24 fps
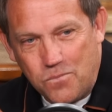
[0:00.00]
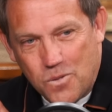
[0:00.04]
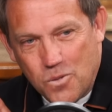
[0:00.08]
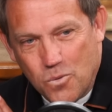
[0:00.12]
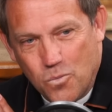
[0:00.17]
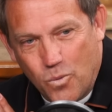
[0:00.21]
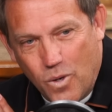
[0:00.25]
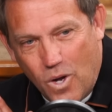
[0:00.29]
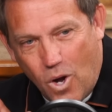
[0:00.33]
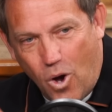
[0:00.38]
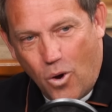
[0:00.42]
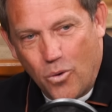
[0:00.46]

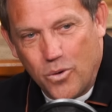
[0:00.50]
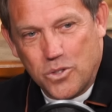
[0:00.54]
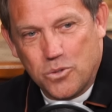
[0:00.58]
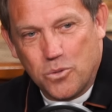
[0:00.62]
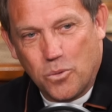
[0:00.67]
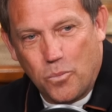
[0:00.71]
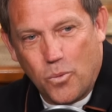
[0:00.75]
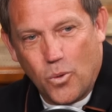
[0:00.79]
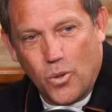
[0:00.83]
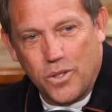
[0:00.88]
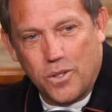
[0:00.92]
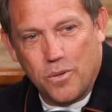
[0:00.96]
we always
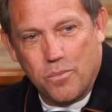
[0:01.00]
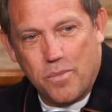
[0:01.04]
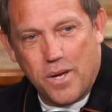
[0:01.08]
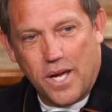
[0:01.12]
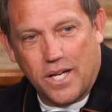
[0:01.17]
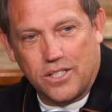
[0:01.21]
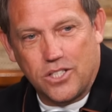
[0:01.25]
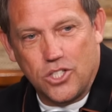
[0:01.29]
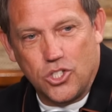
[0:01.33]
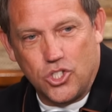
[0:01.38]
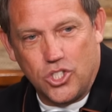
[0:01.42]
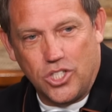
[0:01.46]
will point them
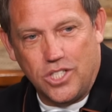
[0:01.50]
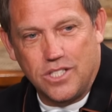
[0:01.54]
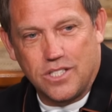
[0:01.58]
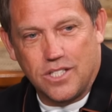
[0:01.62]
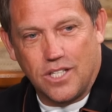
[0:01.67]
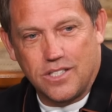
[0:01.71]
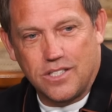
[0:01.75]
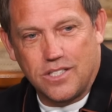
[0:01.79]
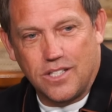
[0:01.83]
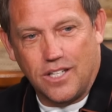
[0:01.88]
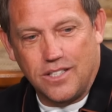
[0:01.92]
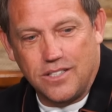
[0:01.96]
back to
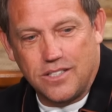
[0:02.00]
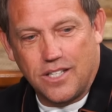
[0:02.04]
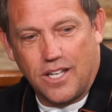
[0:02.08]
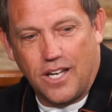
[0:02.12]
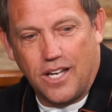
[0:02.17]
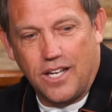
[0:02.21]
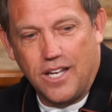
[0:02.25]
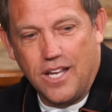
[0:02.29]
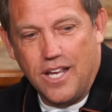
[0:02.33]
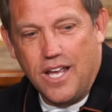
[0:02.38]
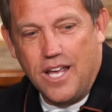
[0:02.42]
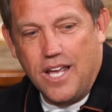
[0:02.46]
jesus and
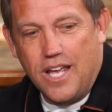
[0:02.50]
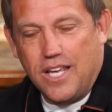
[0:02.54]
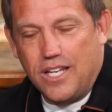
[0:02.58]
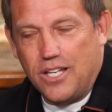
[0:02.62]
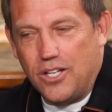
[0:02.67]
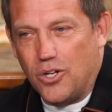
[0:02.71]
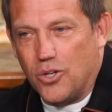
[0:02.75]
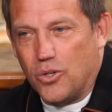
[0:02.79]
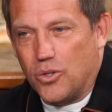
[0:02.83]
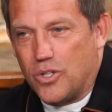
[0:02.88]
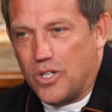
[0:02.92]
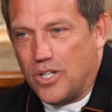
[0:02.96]
say
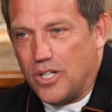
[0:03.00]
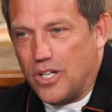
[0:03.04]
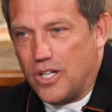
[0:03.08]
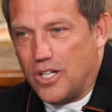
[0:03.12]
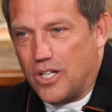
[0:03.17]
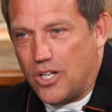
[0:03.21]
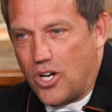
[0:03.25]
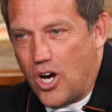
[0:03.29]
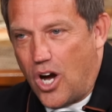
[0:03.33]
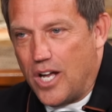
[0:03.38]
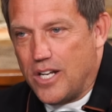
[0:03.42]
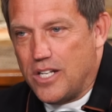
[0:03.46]
you know
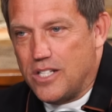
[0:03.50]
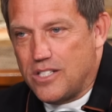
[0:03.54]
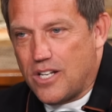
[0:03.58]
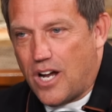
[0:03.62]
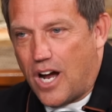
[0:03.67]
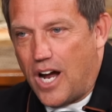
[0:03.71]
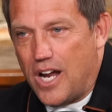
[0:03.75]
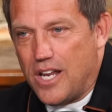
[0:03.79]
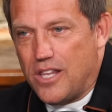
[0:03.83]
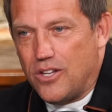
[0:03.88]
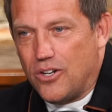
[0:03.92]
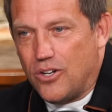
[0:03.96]
god is
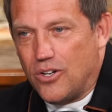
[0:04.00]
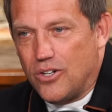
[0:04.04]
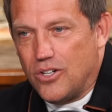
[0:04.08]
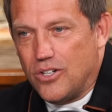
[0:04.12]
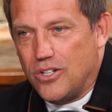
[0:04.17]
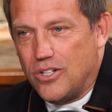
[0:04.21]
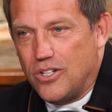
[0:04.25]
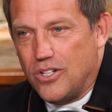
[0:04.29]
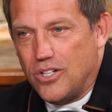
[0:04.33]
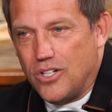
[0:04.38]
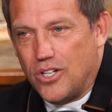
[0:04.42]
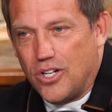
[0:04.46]
either
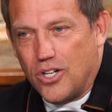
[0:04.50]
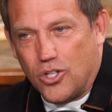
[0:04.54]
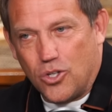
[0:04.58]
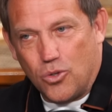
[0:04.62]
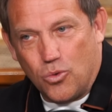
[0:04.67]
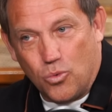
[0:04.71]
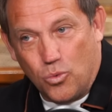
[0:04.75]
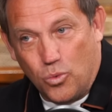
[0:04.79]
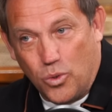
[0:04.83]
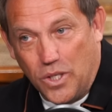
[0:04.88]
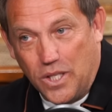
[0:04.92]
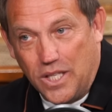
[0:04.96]

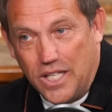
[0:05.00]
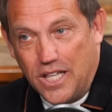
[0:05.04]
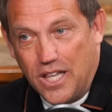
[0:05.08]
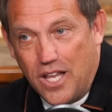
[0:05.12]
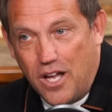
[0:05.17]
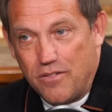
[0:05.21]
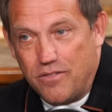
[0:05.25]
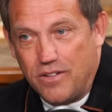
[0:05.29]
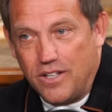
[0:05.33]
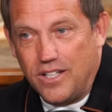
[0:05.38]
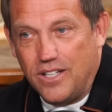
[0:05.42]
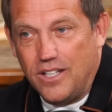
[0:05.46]
really
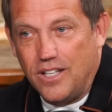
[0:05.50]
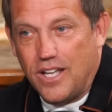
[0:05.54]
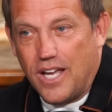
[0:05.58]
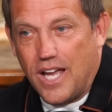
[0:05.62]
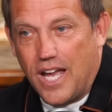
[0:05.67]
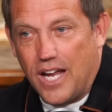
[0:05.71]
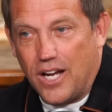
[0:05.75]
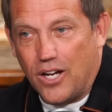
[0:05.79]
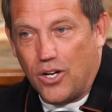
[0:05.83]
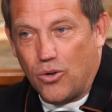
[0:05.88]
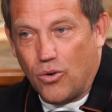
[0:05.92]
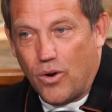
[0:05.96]
loving
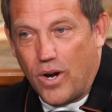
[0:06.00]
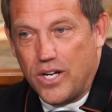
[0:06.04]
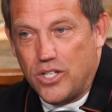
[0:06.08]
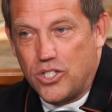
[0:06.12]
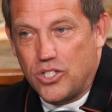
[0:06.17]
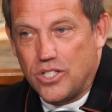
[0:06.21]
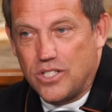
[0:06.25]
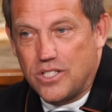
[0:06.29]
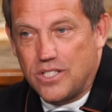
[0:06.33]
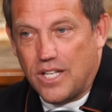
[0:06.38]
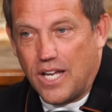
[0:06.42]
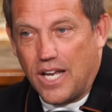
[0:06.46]
and
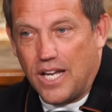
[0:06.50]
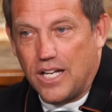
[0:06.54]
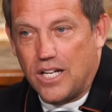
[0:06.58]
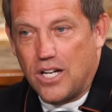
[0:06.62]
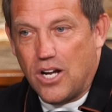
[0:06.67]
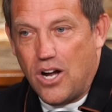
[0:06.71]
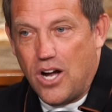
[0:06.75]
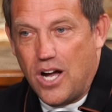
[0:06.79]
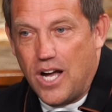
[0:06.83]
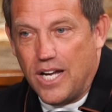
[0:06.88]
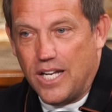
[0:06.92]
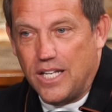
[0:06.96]
gracious and
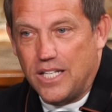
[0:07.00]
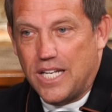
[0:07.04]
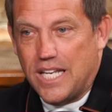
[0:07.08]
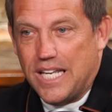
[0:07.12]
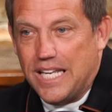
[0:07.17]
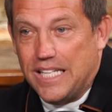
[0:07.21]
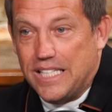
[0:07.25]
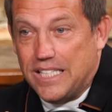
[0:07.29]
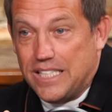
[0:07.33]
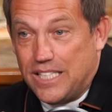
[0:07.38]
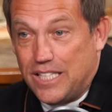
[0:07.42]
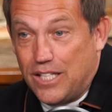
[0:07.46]
kind
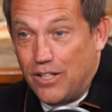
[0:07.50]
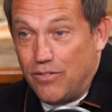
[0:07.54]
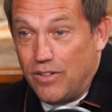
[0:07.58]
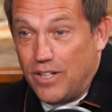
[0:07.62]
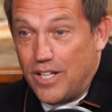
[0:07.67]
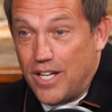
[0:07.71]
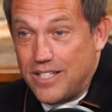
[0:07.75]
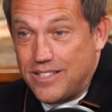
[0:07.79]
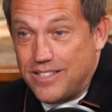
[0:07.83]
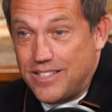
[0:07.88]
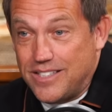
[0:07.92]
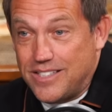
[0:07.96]
in
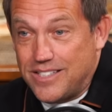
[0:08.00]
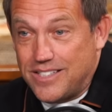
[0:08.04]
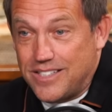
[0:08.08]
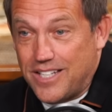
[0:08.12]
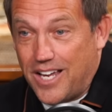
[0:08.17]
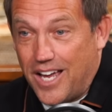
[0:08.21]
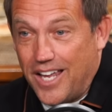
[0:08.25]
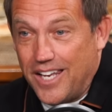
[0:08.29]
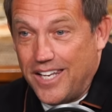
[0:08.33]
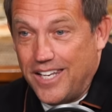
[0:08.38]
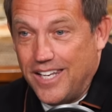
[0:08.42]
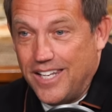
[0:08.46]
giving us his
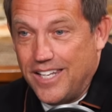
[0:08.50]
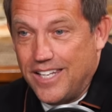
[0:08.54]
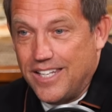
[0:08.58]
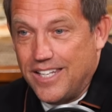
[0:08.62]
son